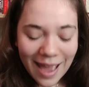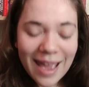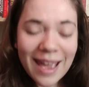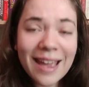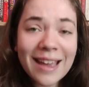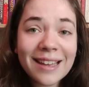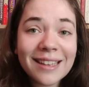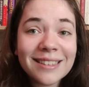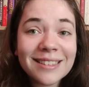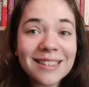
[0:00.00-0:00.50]

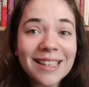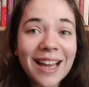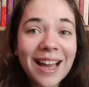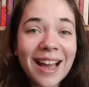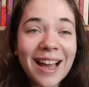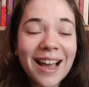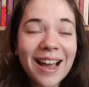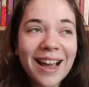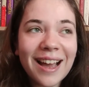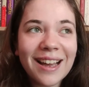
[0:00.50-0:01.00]
And
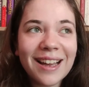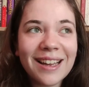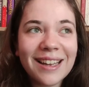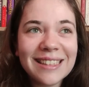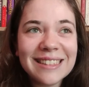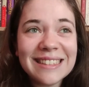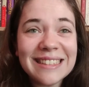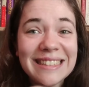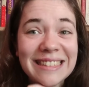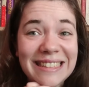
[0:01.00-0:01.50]

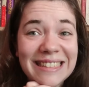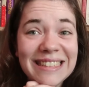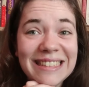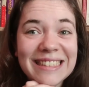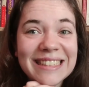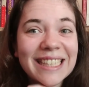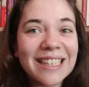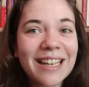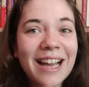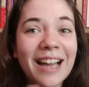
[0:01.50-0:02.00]

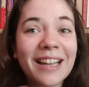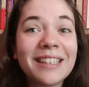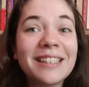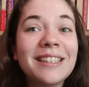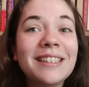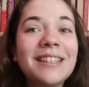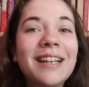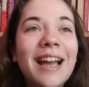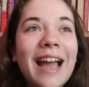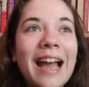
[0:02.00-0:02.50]

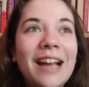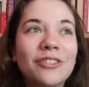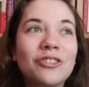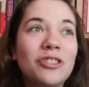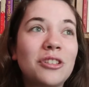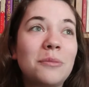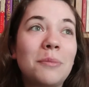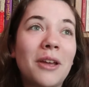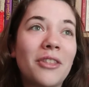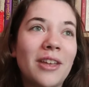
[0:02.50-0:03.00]
I
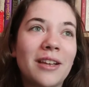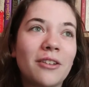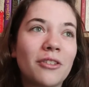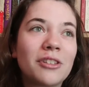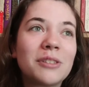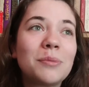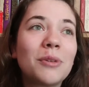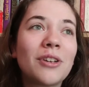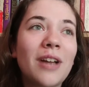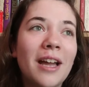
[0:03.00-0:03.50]
actually, by the end
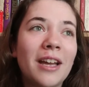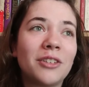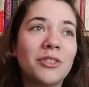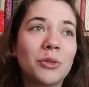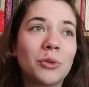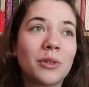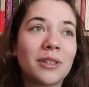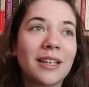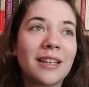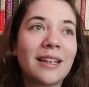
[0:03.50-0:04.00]
of this book, I
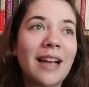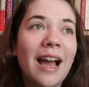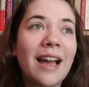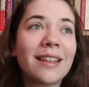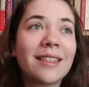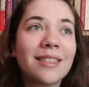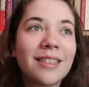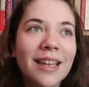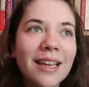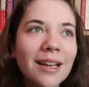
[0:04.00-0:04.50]
adored it.
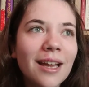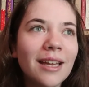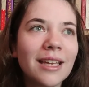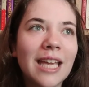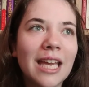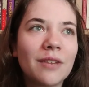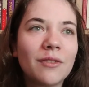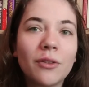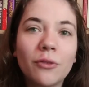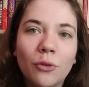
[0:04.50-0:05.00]
I think
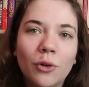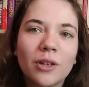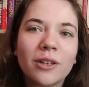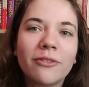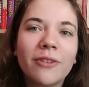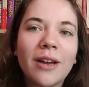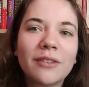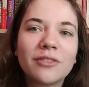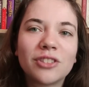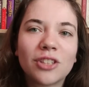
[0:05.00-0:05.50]
I gave it 4
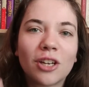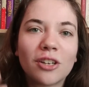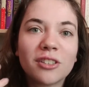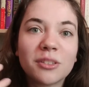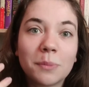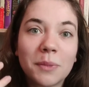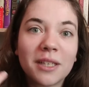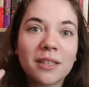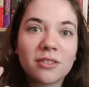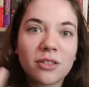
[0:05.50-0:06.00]
out of 5
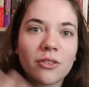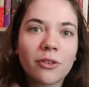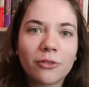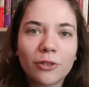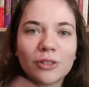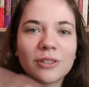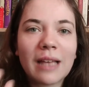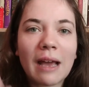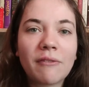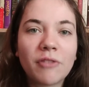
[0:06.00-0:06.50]
stars because the
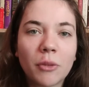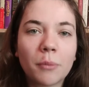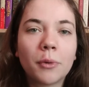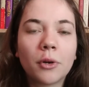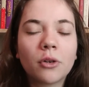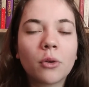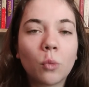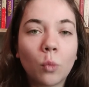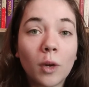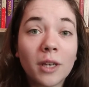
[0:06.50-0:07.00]
first half of the
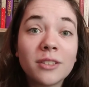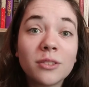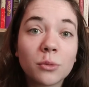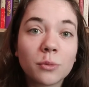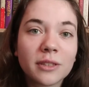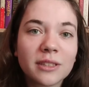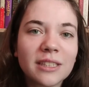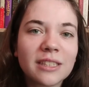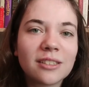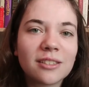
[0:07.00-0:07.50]
book
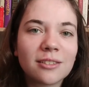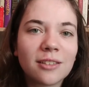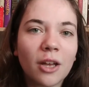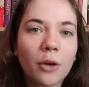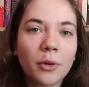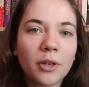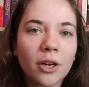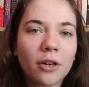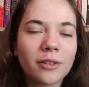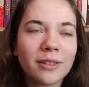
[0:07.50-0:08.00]
was really
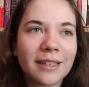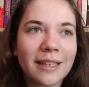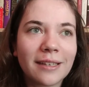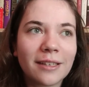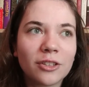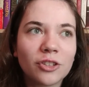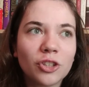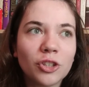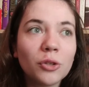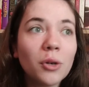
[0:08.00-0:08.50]
slow and hard to
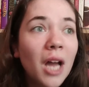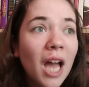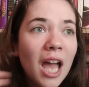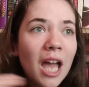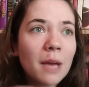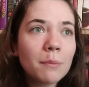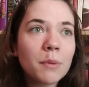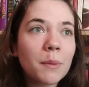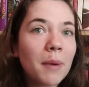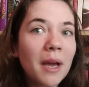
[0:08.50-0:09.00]
get into,
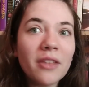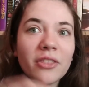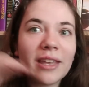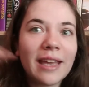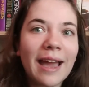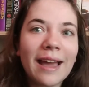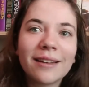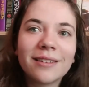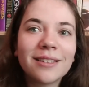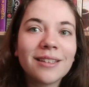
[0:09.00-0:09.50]
but by
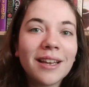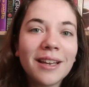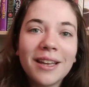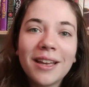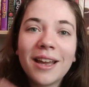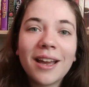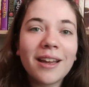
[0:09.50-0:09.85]
the end,